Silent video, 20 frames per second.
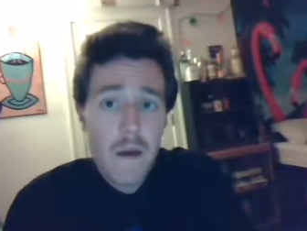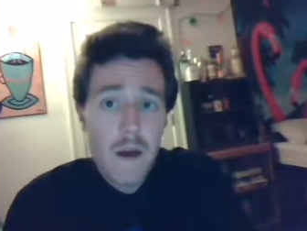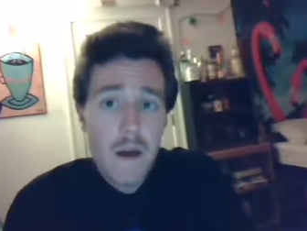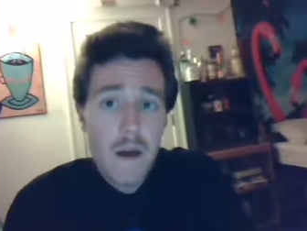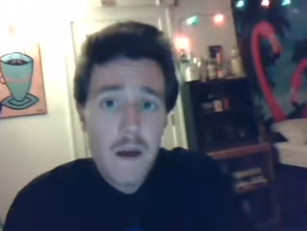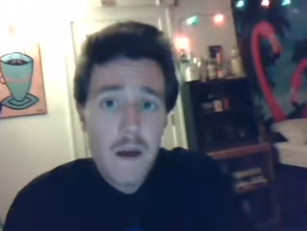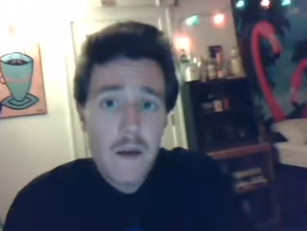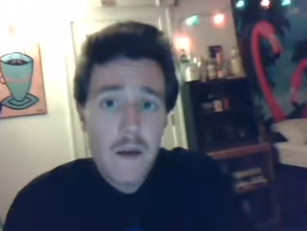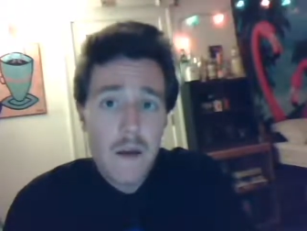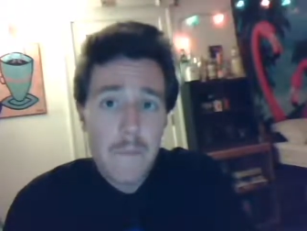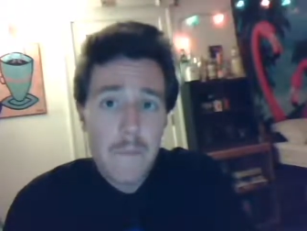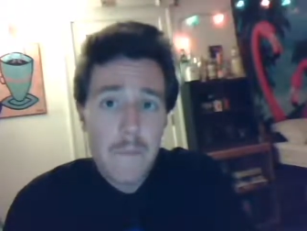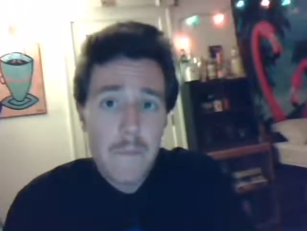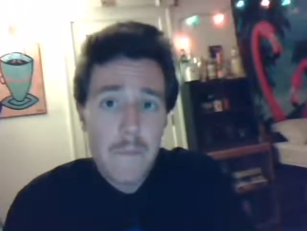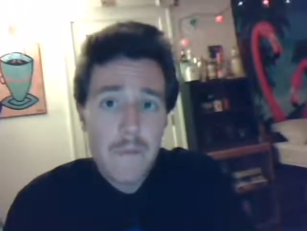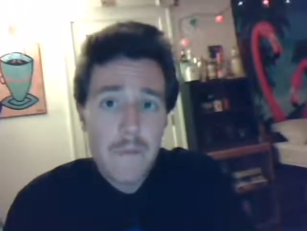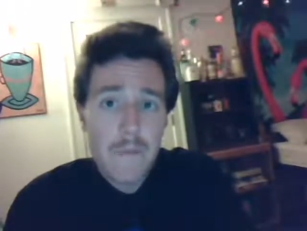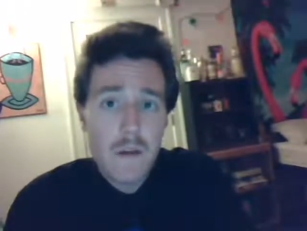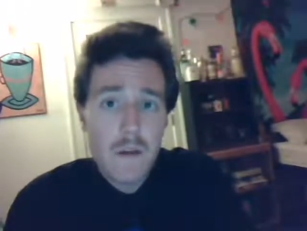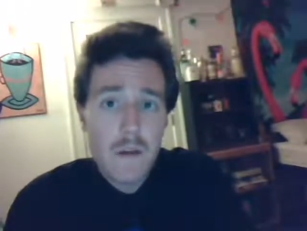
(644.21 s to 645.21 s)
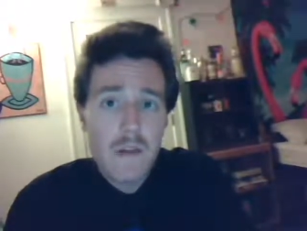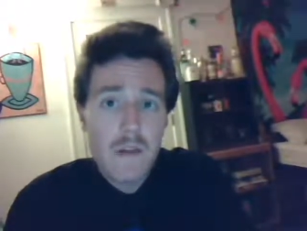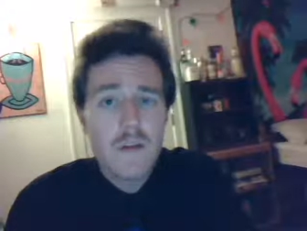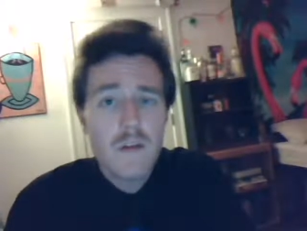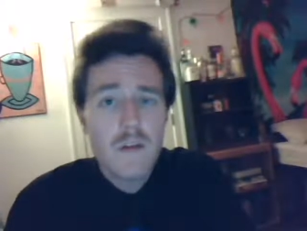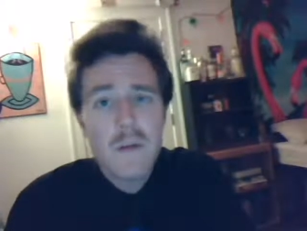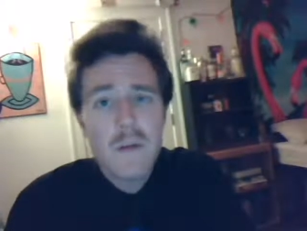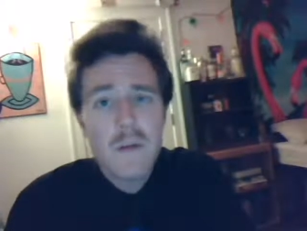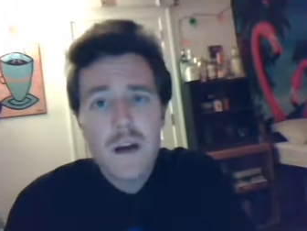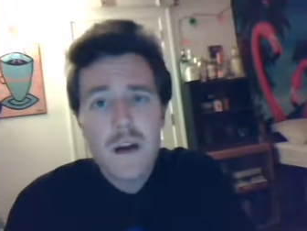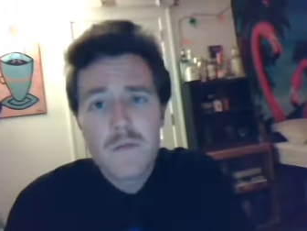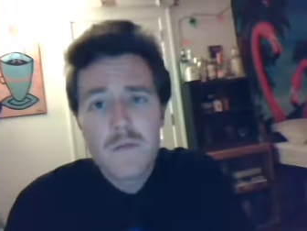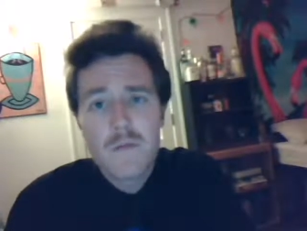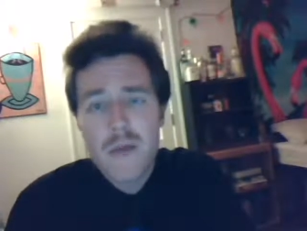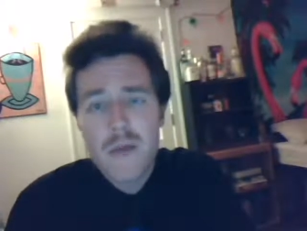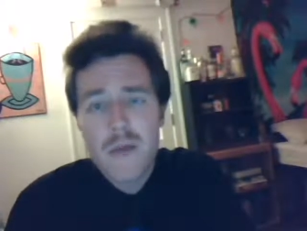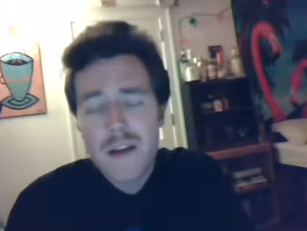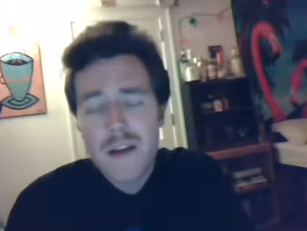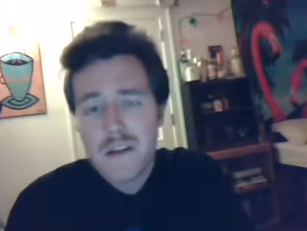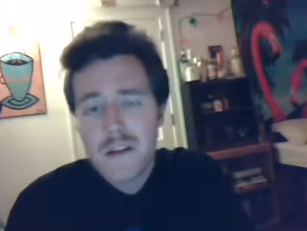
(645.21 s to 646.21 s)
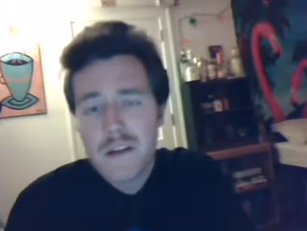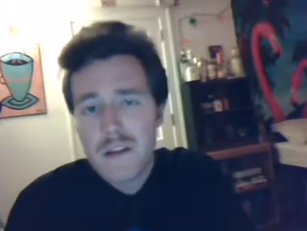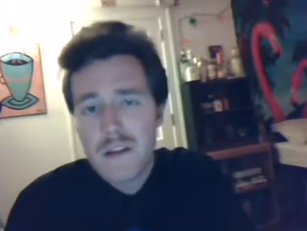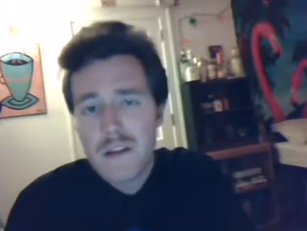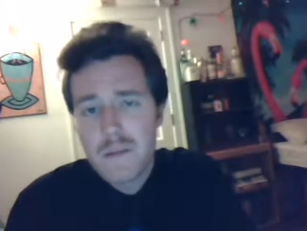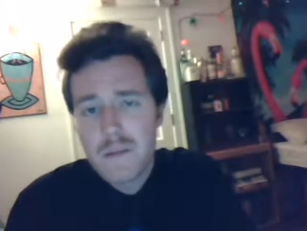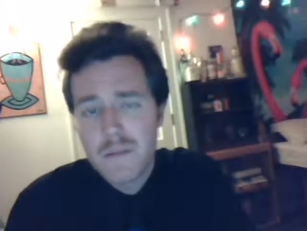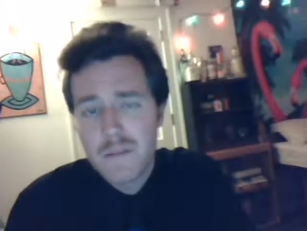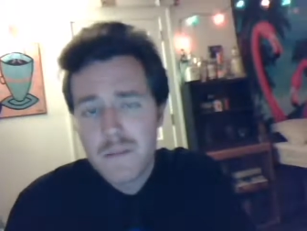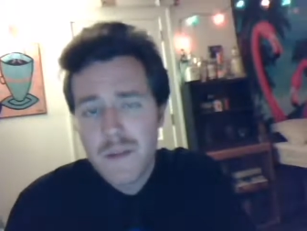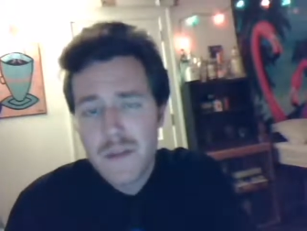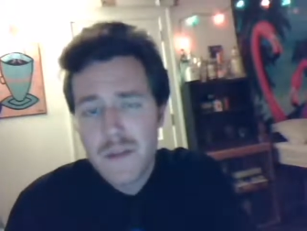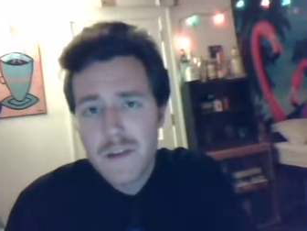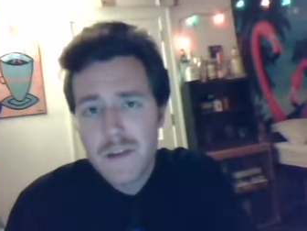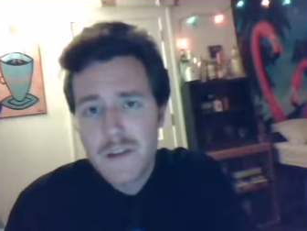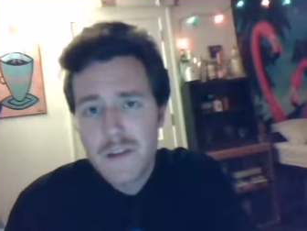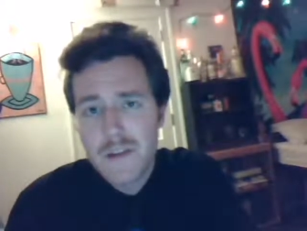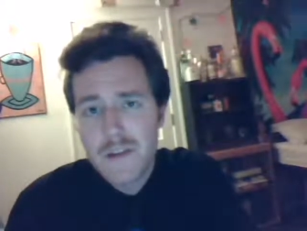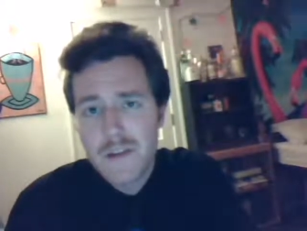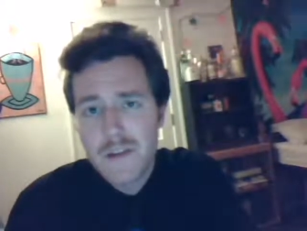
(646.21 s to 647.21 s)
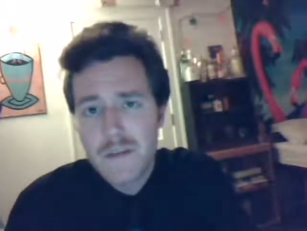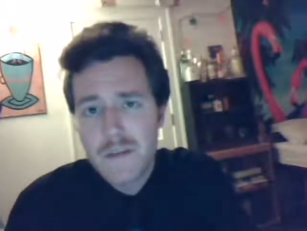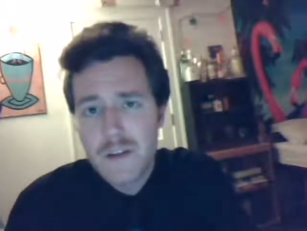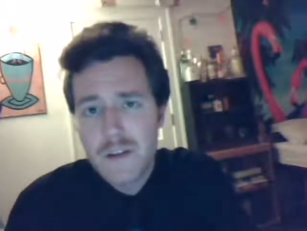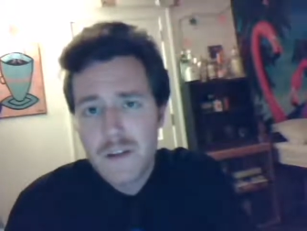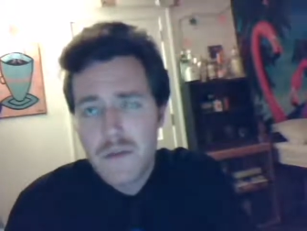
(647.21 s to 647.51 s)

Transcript: A certain amount of romanticism there too.